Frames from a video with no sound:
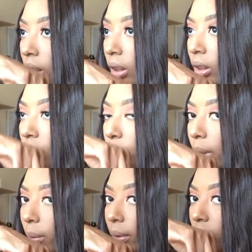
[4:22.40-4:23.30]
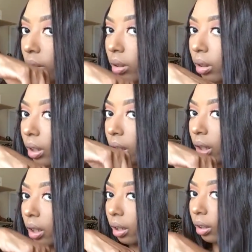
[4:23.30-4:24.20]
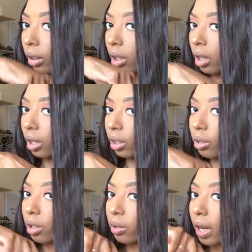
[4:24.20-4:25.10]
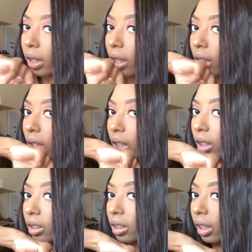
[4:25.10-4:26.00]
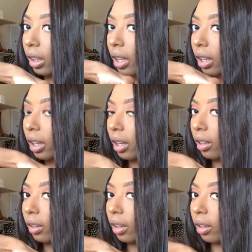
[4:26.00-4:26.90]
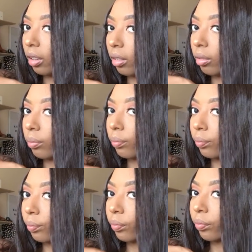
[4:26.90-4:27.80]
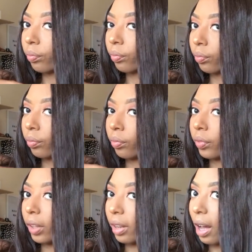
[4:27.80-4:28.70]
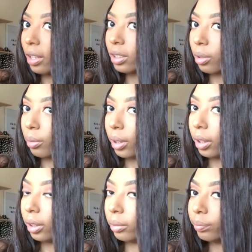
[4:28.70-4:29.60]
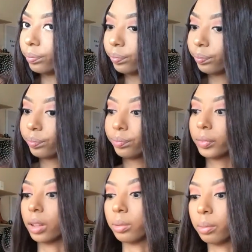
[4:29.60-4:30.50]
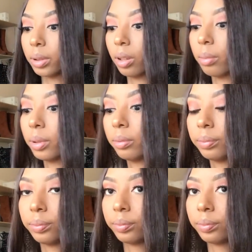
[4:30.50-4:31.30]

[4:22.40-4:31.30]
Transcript: This is Barbie doll synthetic hair. You know, you got the good synthetic hair and then the not so good. That's what I'm talking about.